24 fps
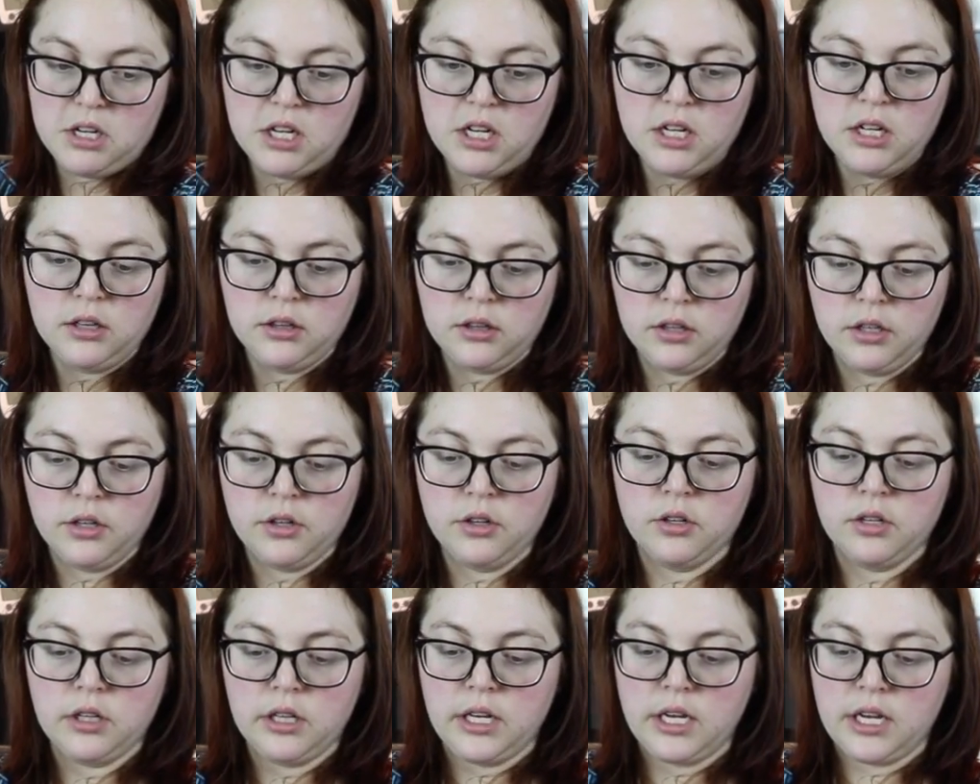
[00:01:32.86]
mean, it
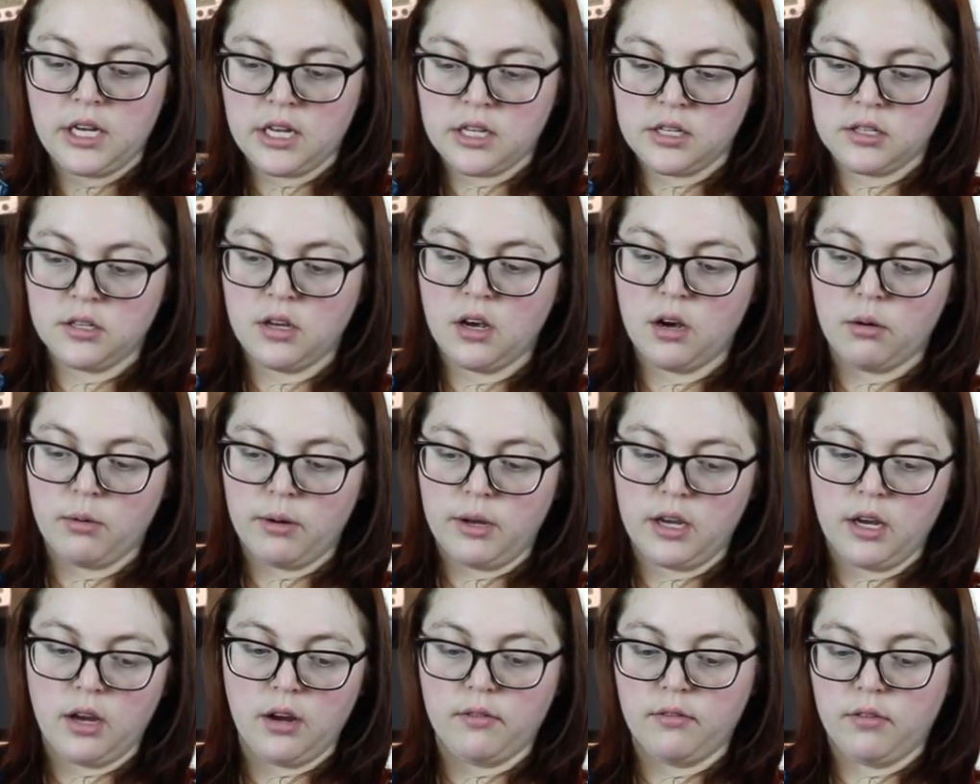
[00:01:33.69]
literally is going
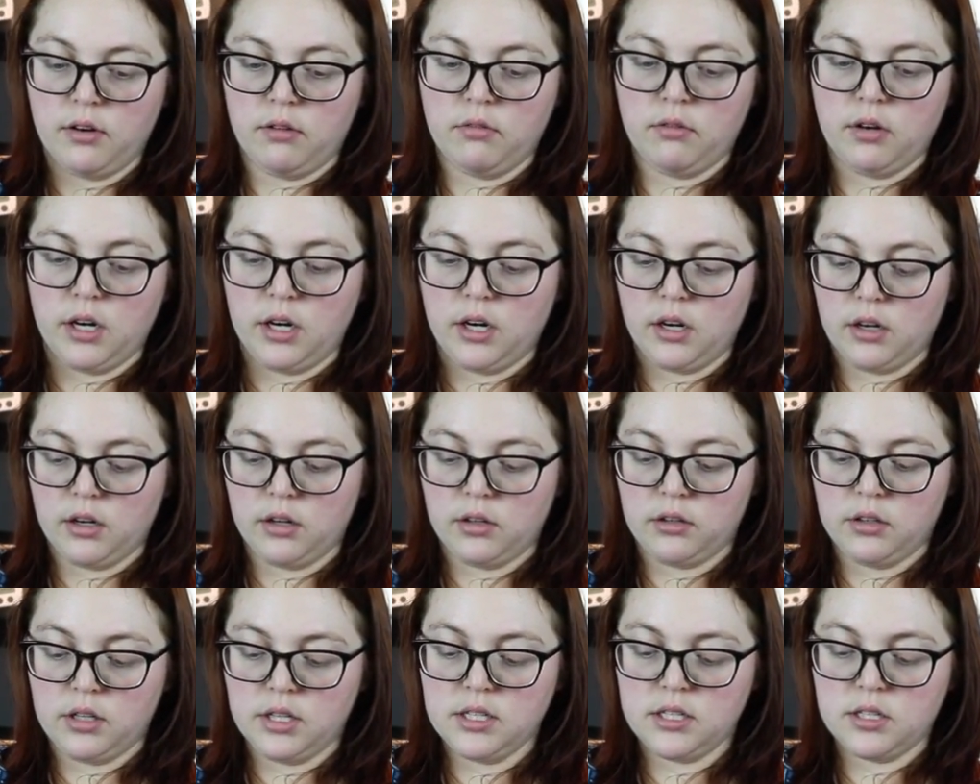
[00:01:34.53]

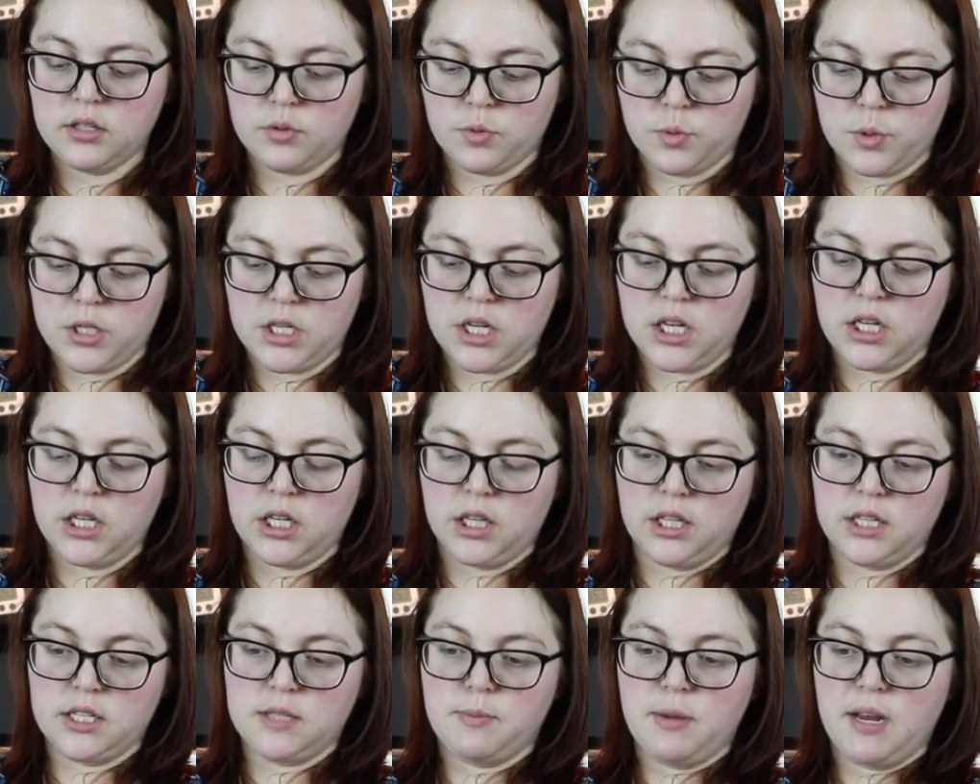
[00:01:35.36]
everywhere. This is
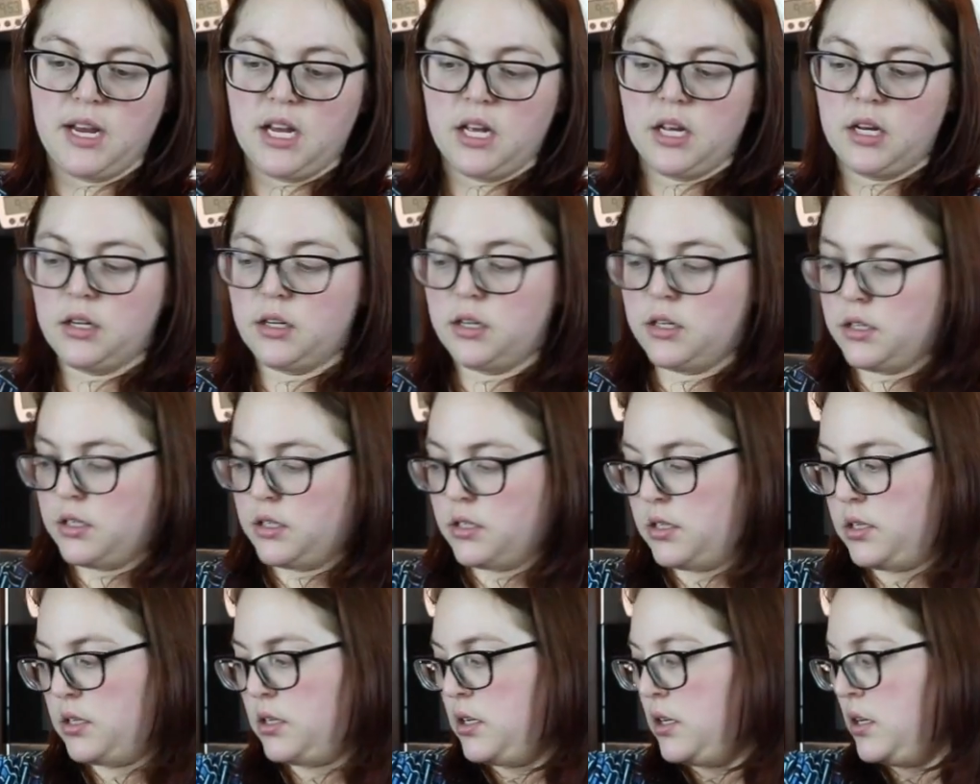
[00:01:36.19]
ridiculous, man.
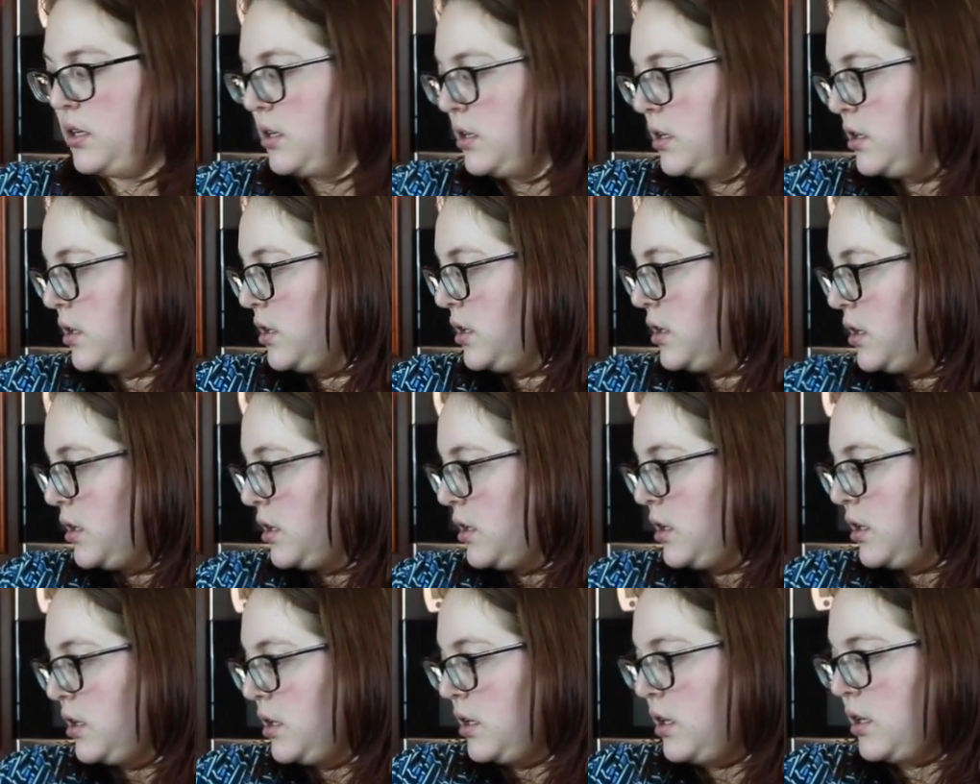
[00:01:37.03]

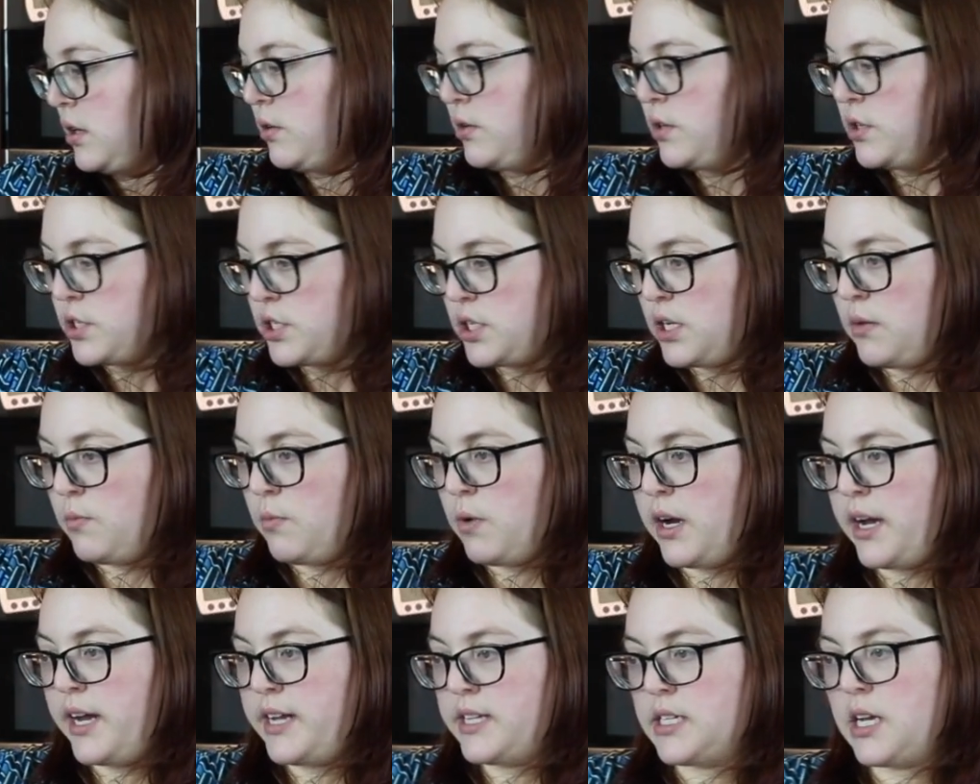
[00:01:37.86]
I don't understand
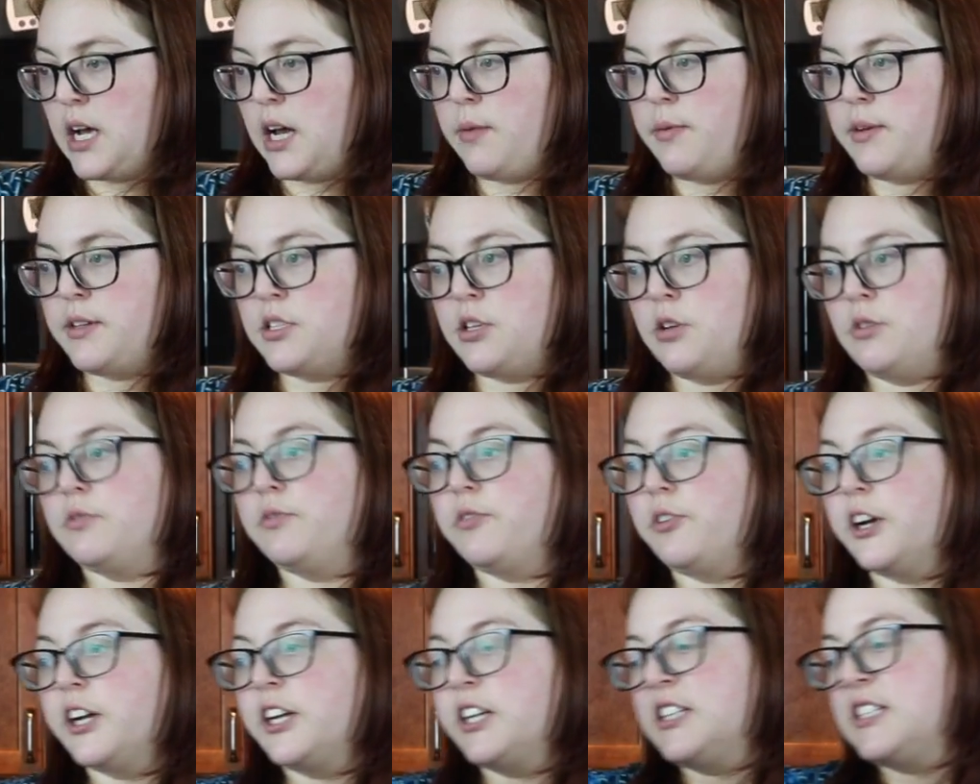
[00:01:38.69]
why it's starting so
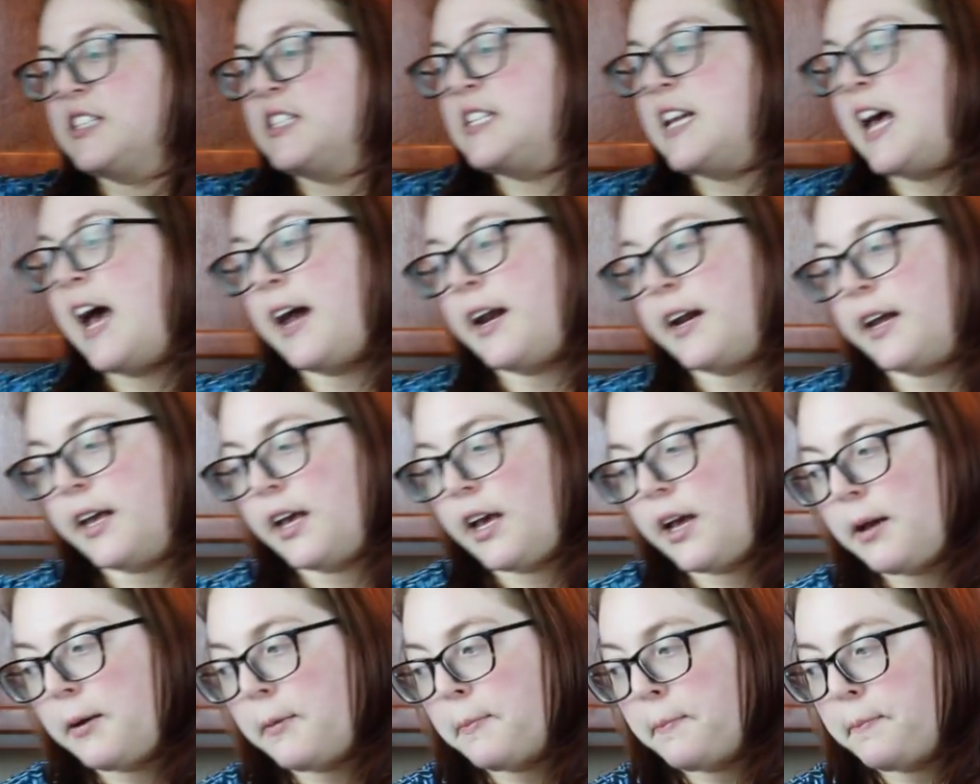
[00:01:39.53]
freaking
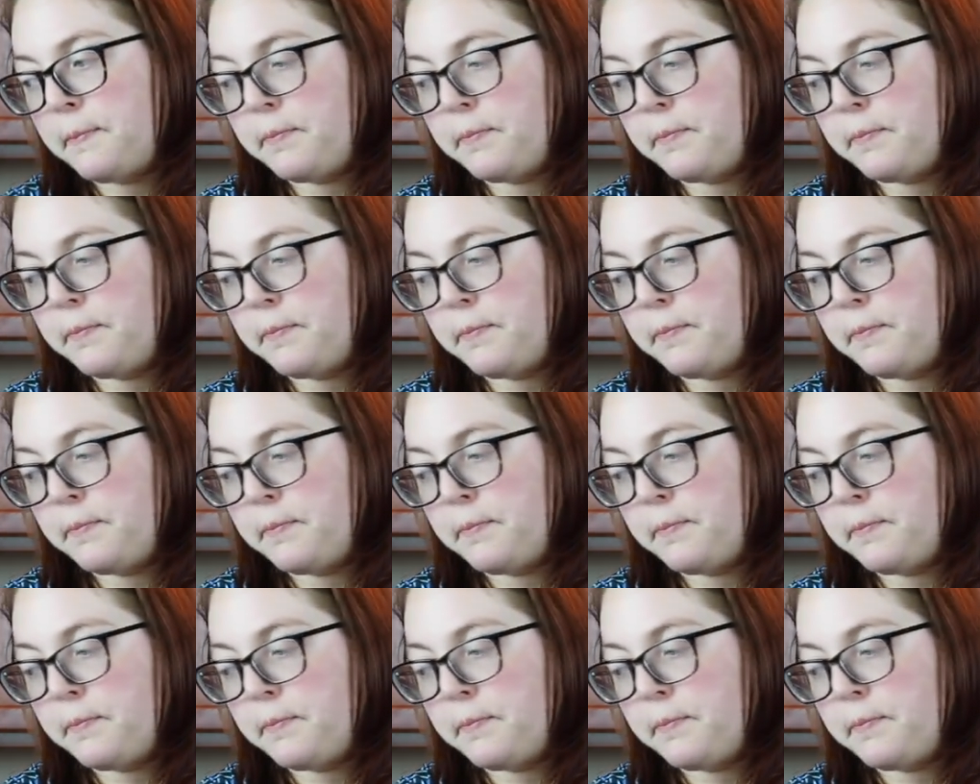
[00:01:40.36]
staticky.